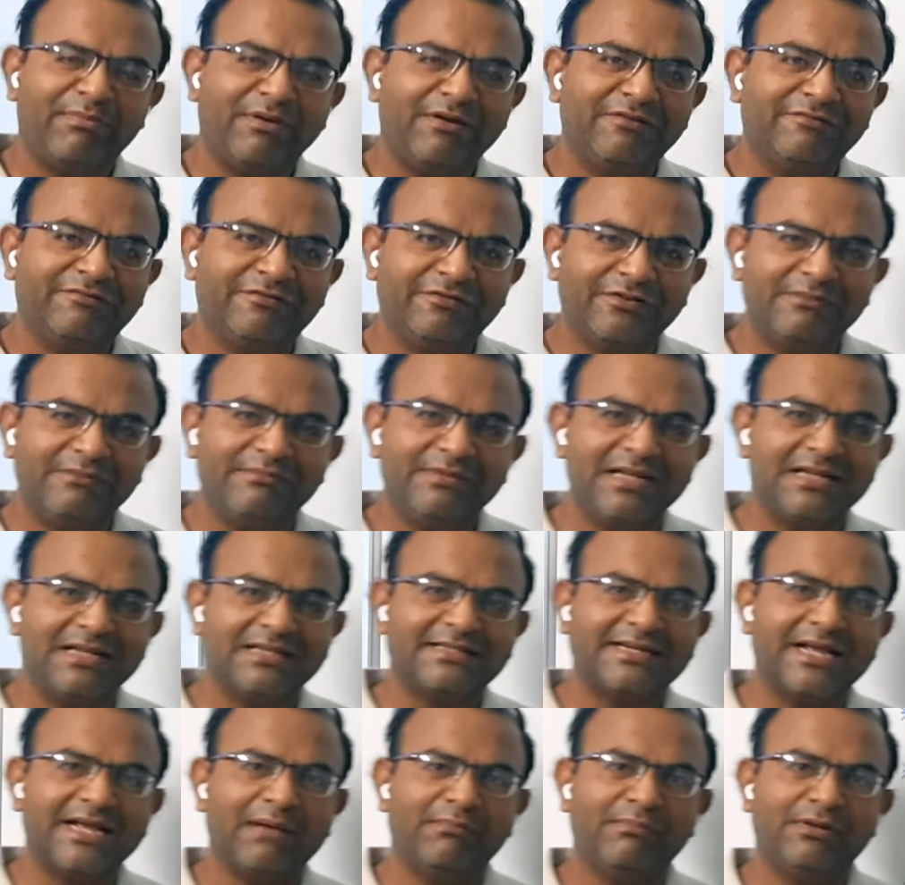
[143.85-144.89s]
been firmly
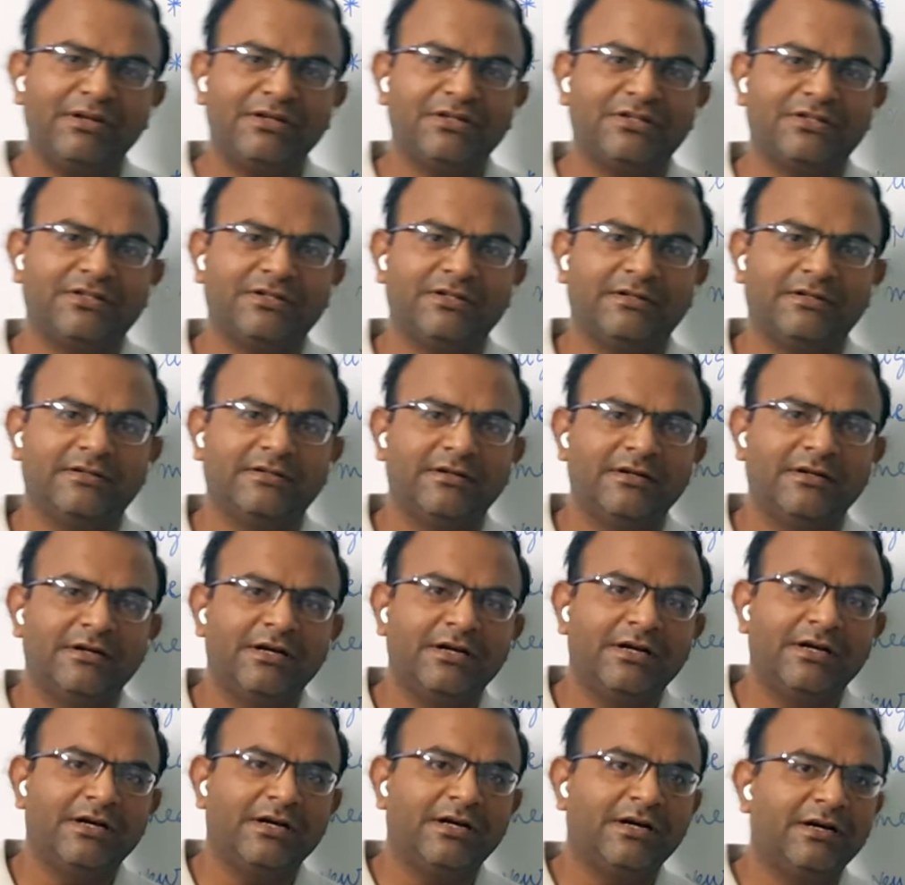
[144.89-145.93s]
established
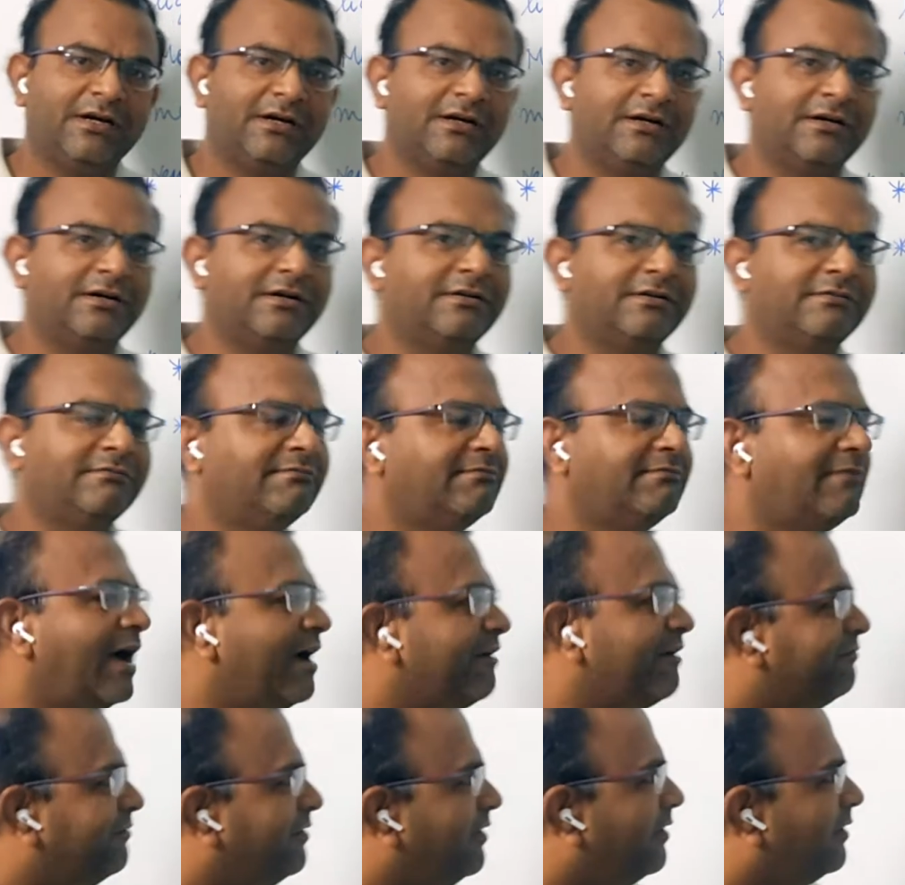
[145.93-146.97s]

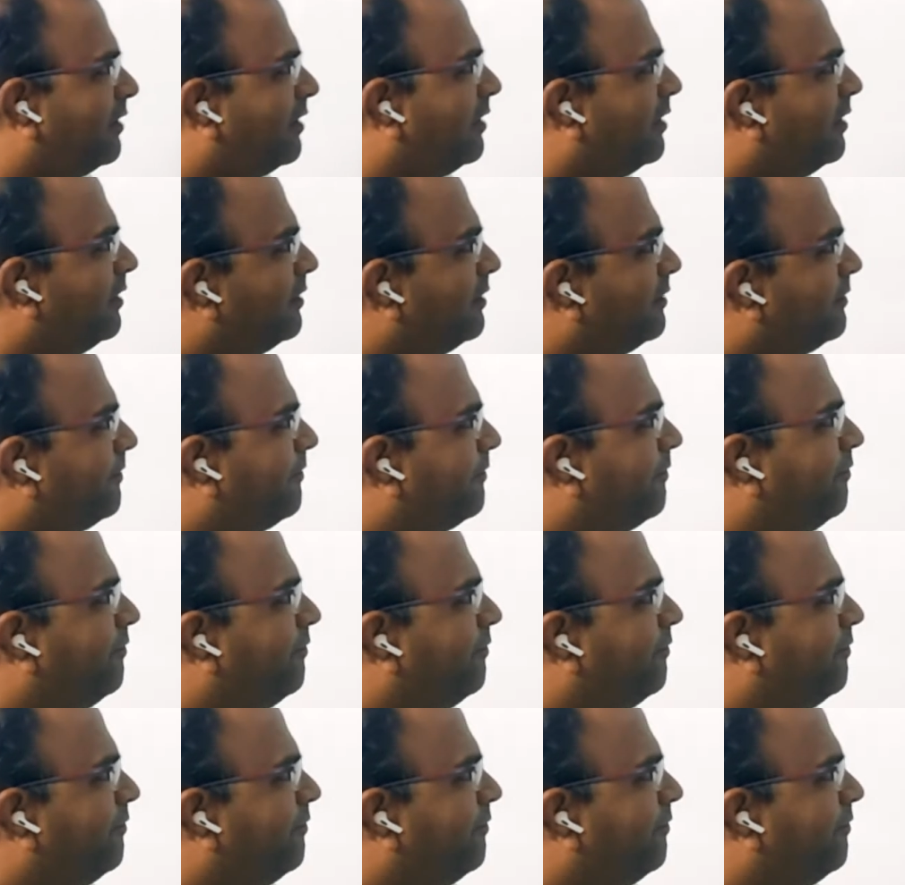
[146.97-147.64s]
after